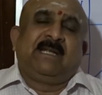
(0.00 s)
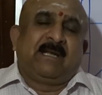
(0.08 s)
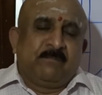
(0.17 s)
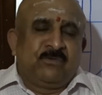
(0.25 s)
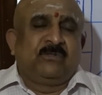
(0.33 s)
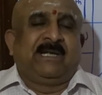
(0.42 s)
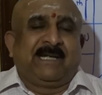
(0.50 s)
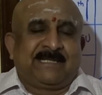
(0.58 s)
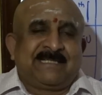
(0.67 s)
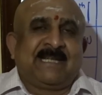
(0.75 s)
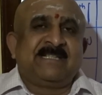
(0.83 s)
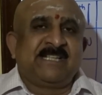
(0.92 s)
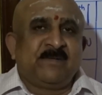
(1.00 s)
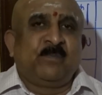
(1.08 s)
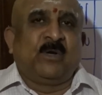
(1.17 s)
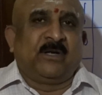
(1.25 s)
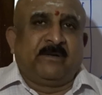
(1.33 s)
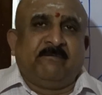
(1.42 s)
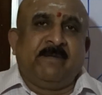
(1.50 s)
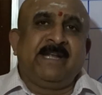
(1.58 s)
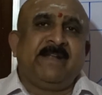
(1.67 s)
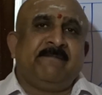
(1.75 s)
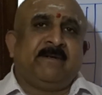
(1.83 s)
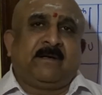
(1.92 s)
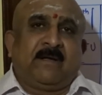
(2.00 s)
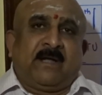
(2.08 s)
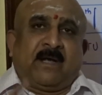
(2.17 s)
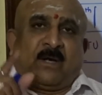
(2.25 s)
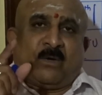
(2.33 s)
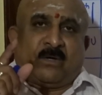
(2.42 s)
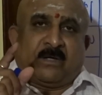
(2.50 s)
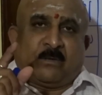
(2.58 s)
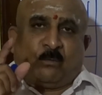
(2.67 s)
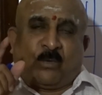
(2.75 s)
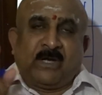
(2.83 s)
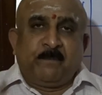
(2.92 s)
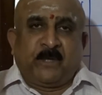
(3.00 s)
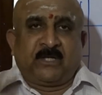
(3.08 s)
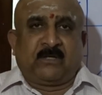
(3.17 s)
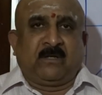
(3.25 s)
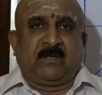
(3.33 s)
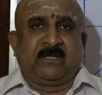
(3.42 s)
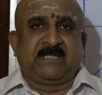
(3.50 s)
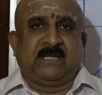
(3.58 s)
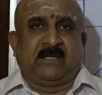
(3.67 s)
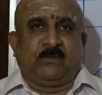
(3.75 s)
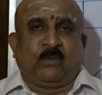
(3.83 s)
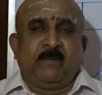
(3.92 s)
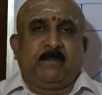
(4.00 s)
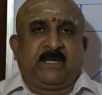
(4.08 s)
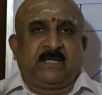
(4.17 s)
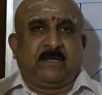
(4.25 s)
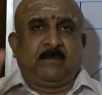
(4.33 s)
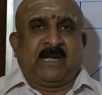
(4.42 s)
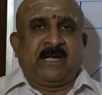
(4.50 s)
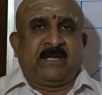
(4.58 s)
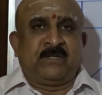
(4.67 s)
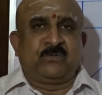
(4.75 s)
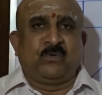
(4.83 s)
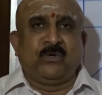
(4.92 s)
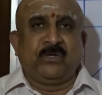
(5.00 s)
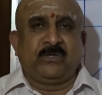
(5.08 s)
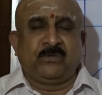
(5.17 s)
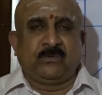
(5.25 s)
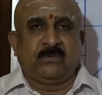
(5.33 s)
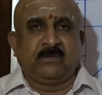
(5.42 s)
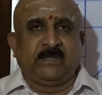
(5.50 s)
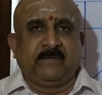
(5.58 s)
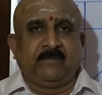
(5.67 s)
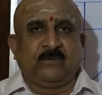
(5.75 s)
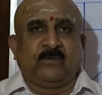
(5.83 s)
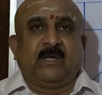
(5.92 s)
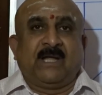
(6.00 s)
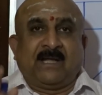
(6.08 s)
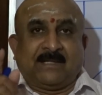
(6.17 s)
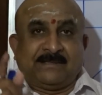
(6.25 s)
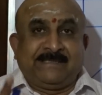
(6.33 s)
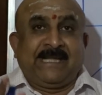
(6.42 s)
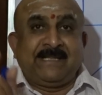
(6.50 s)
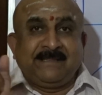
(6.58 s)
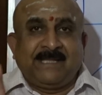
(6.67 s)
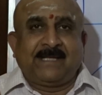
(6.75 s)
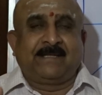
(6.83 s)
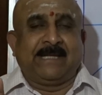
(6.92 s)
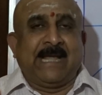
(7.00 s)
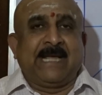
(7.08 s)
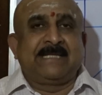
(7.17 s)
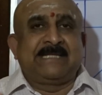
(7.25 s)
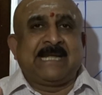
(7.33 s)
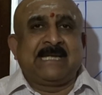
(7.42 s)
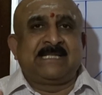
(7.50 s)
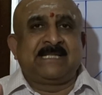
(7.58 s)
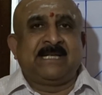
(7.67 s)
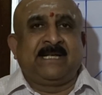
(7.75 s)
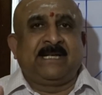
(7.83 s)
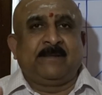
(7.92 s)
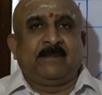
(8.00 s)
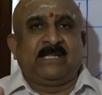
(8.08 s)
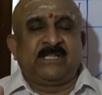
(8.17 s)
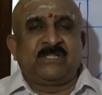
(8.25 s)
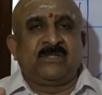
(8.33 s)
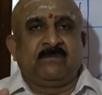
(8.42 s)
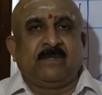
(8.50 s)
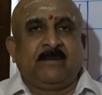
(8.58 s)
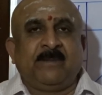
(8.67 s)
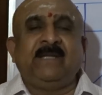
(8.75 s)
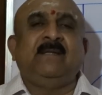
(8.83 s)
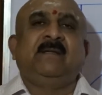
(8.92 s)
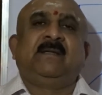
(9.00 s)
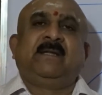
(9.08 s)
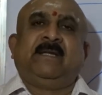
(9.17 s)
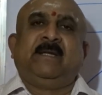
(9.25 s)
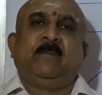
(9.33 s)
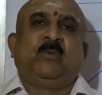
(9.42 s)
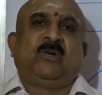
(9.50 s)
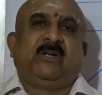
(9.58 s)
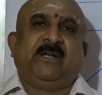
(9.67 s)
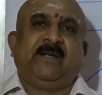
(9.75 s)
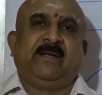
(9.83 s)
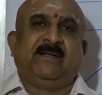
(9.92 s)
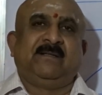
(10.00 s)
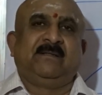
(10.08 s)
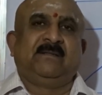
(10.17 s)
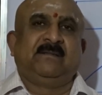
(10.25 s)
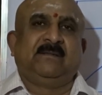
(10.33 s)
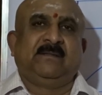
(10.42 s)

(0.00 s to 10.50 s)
We'll come to that exalted point. Whenever one particular result, one particular planet is going to give you, then that exaltation and devilation will be important.